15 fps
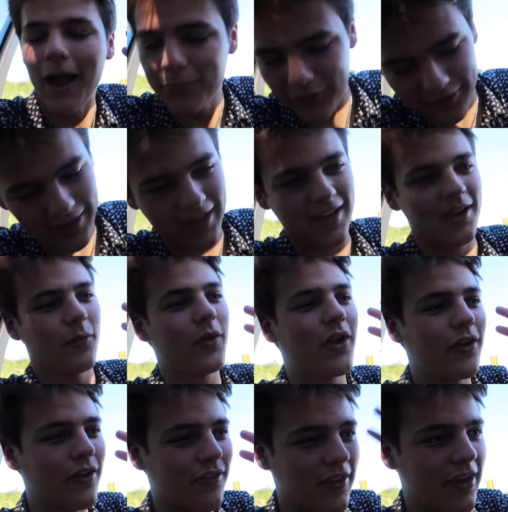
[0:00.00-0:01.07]
I'm just kidding. We
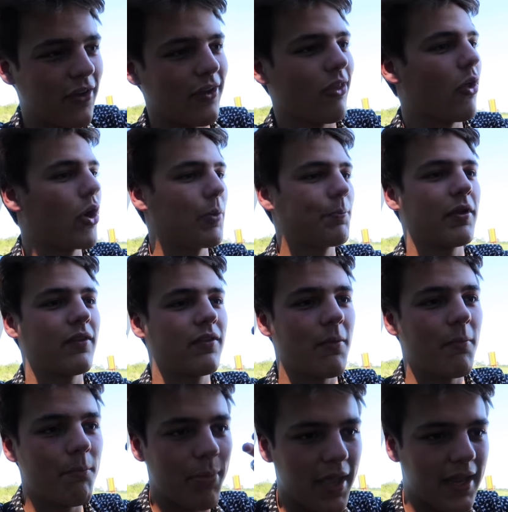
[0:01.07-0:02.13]
are just here to load up on
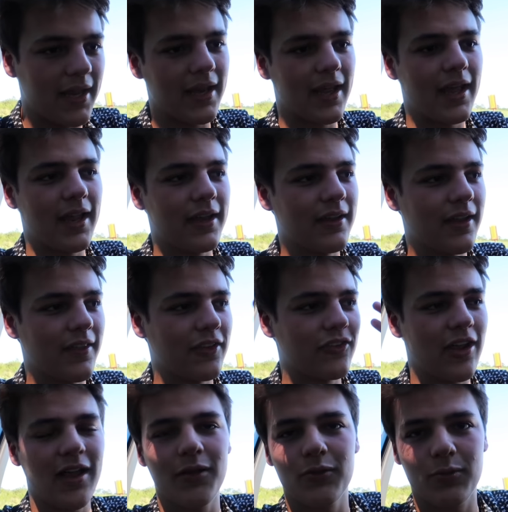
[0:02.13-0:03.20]
some bait, and uh, the
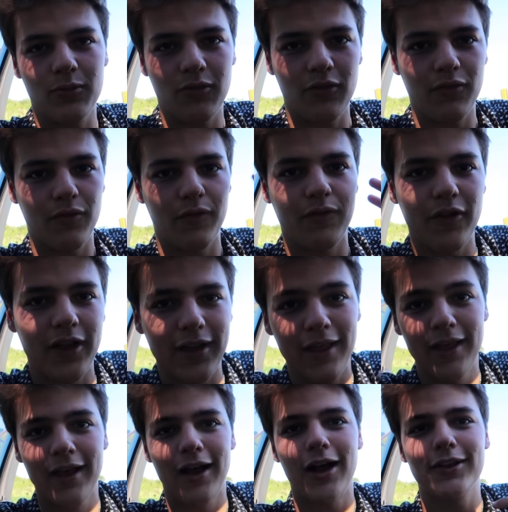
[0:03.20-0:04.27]
challenge was just for fun.
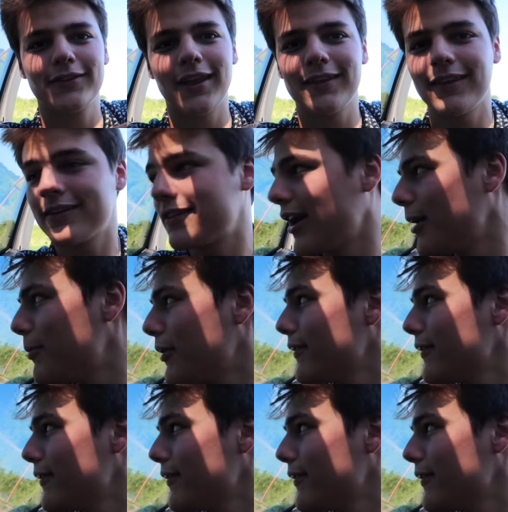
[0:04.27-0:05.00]
I'll take the dub